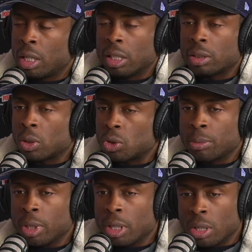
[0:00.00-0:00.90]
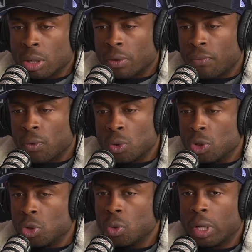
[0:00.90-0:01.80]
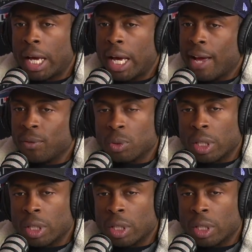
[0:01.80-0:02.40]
And social media will fool you and have you